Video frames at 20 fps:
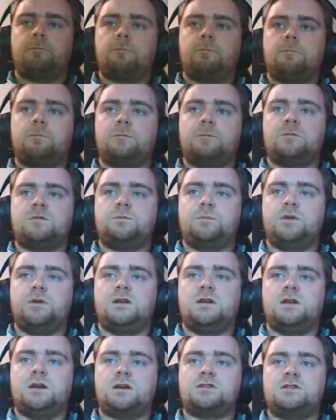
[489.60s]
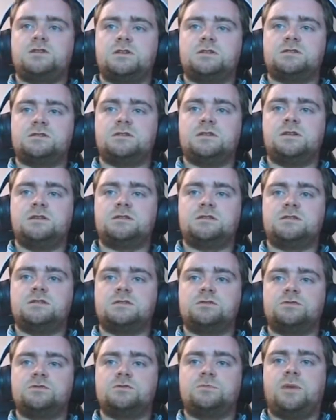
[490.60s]
It's a pity actually, because the
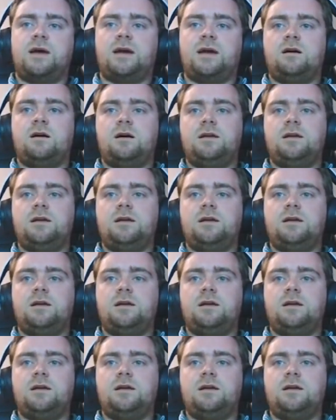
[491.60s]
distance was bang on.